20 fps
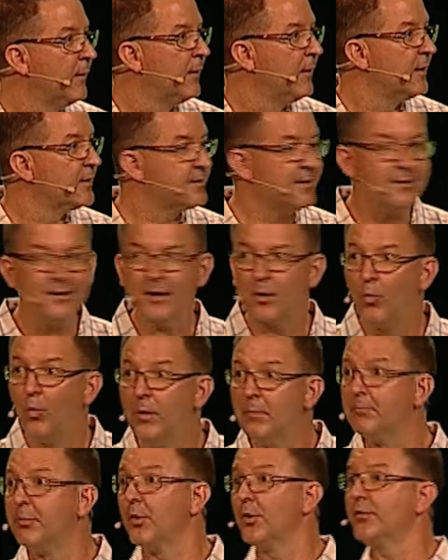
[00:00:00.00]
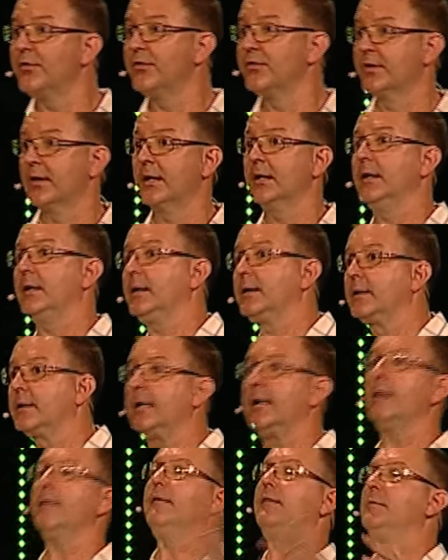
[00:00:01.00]
It's not like one person's gonna like
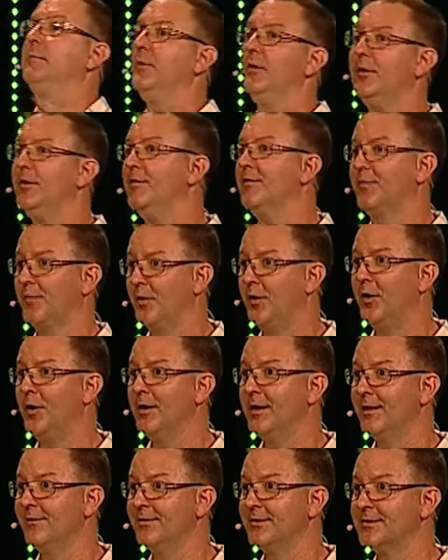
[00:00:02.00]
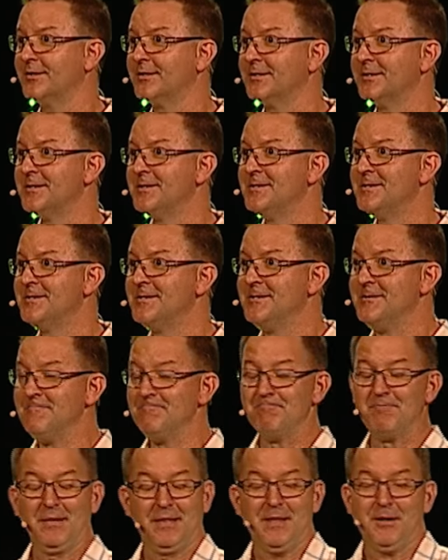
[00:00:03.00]
carry the ball for all of us,
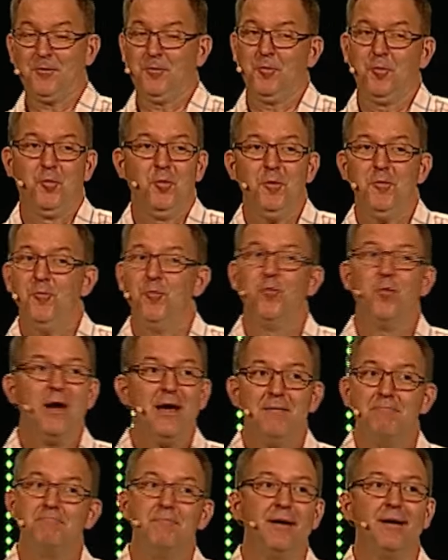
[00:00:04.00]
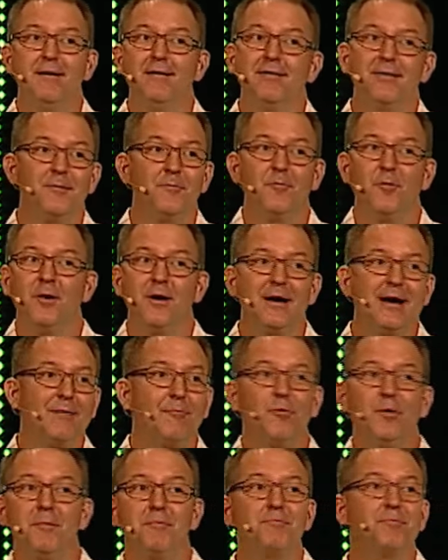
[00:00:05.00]
but like we're way better than
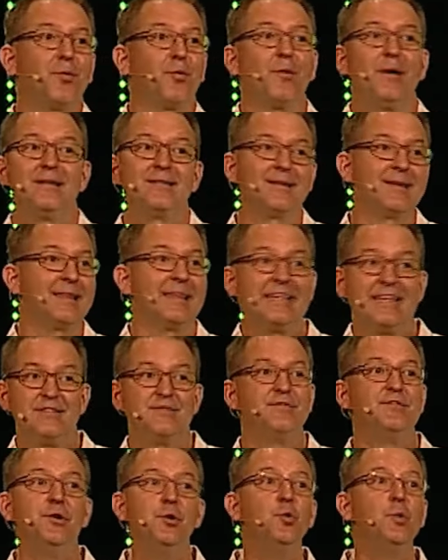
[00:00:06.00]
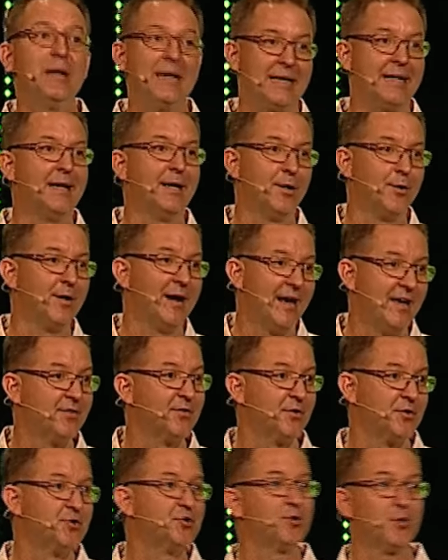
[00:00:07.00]
what we're presently doing here as
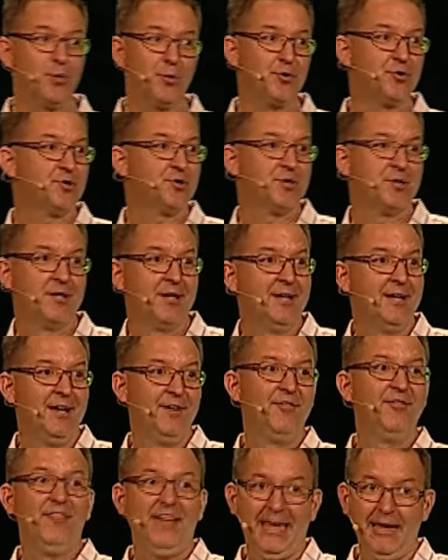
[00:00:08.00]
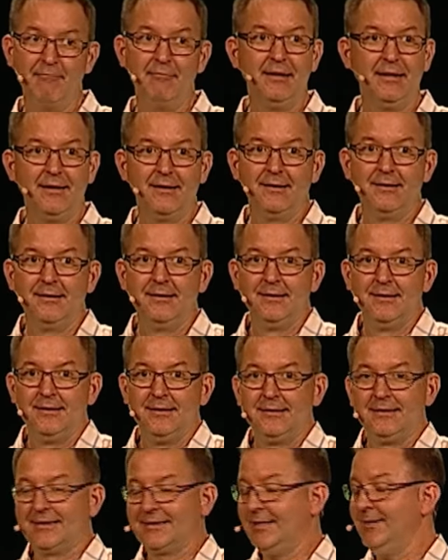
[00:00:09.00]
a church family.
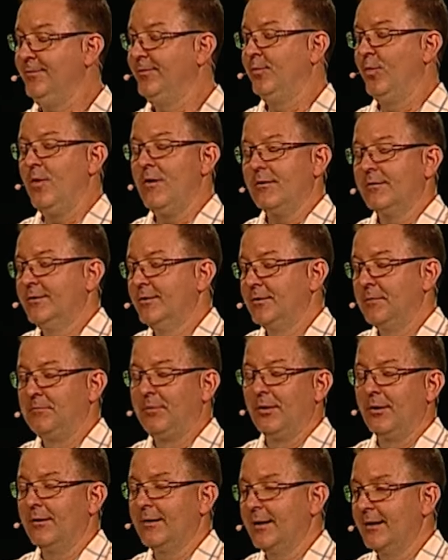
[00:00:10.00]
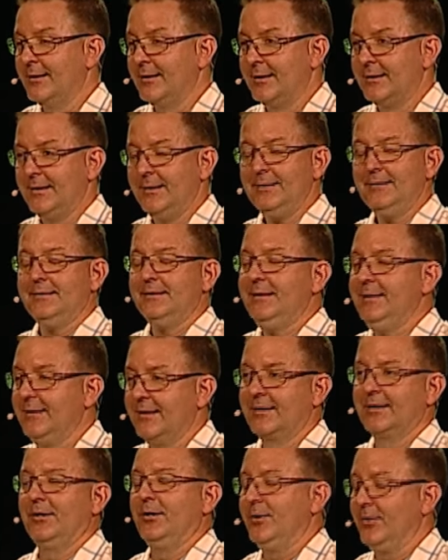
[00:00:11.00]
Like I've walked through the parking lot and I see the
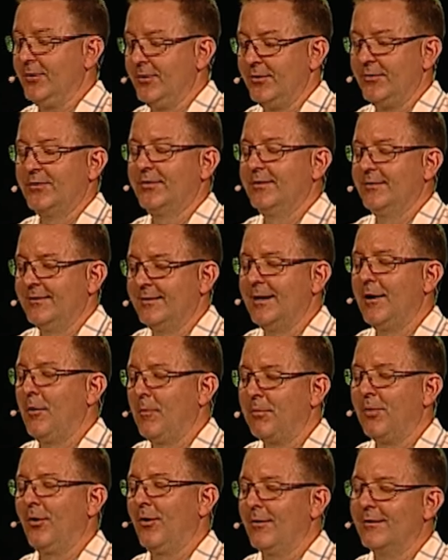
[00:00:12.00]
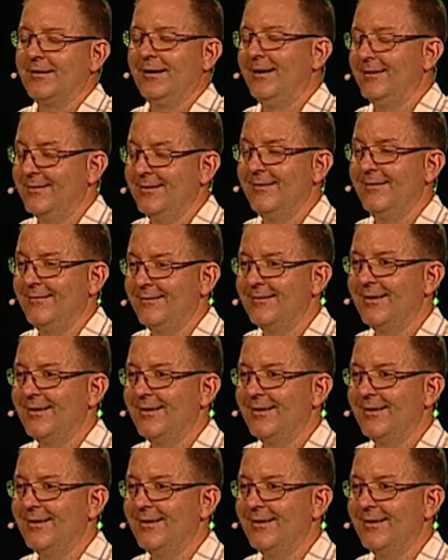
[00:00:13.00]
cars that are parked out there.